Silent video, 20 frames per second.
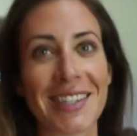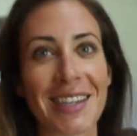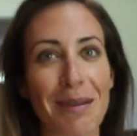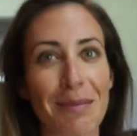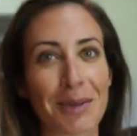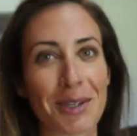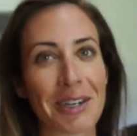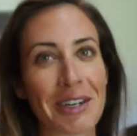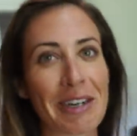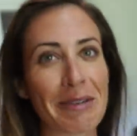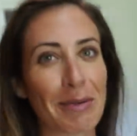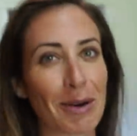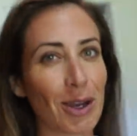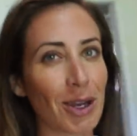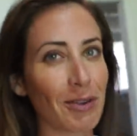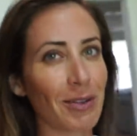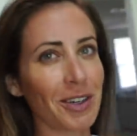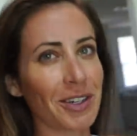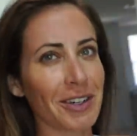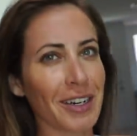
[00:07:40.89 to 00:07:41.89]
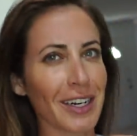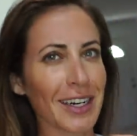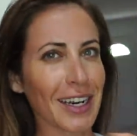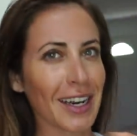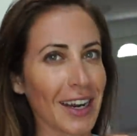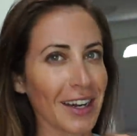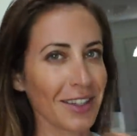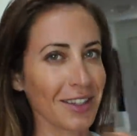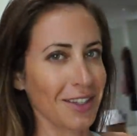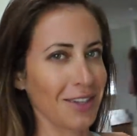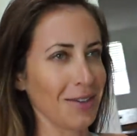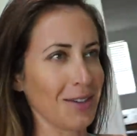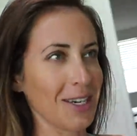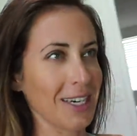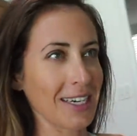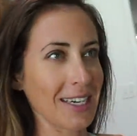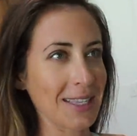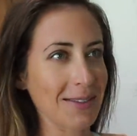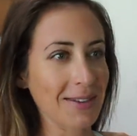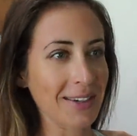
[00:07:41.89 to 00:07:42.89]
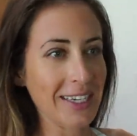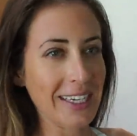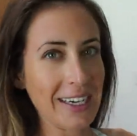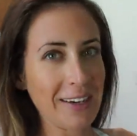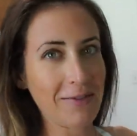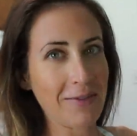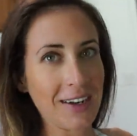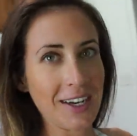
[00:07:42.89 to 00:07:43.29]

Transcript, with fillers: I'm sure you're probably wondering, do chickens really eat